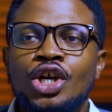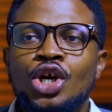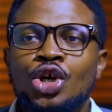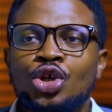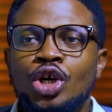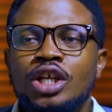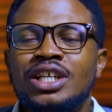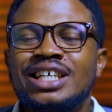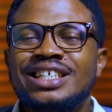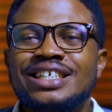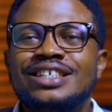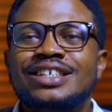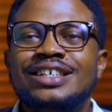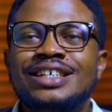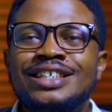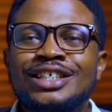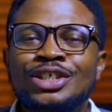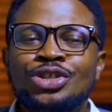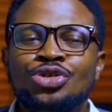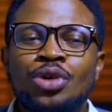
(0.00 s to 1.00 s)
You don't
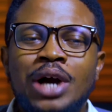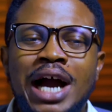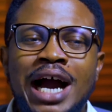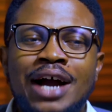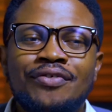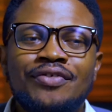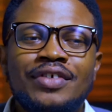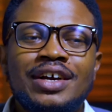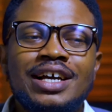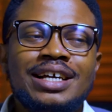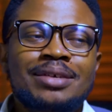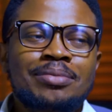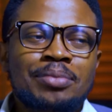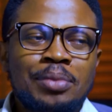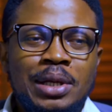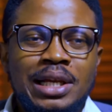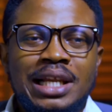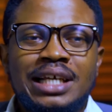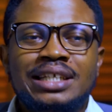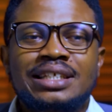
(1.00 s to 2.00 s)
necessarily need to have,
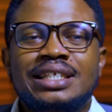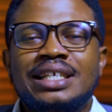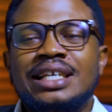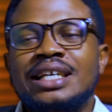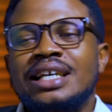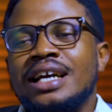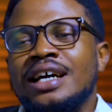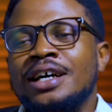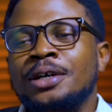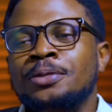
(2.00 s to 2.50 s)
let's say,